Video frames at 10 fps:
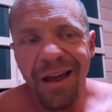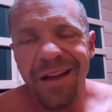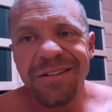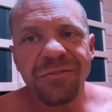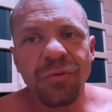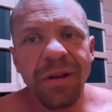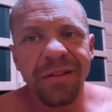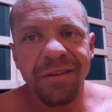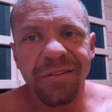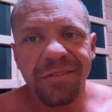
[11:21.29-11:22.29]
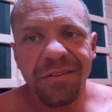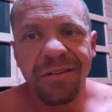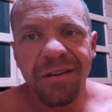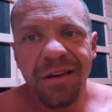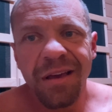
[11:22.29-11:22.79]
I just tweeted this.
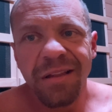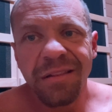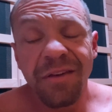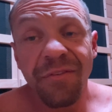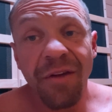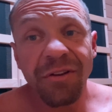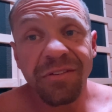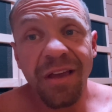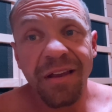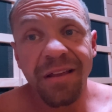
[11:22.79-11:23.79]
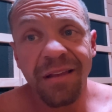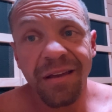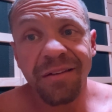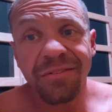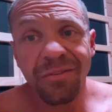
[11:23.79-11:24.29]
Live every second
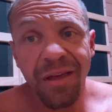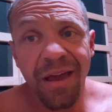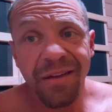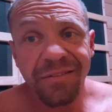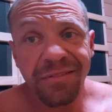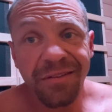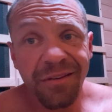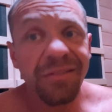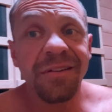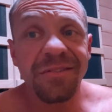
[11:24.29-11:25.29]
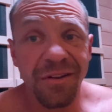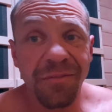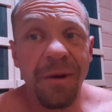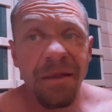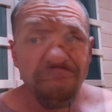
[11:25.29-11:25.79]
like it's your last, because it
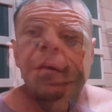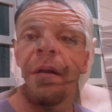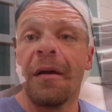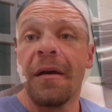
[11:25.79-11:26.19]
just might be.